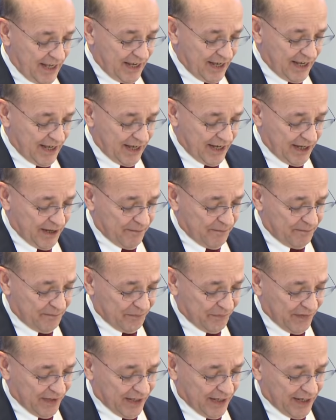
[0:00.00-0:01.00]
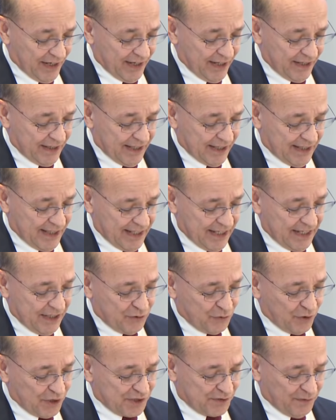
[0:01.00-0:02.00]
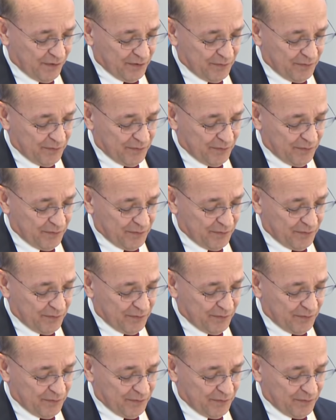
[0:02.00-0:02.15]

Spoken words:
that the trust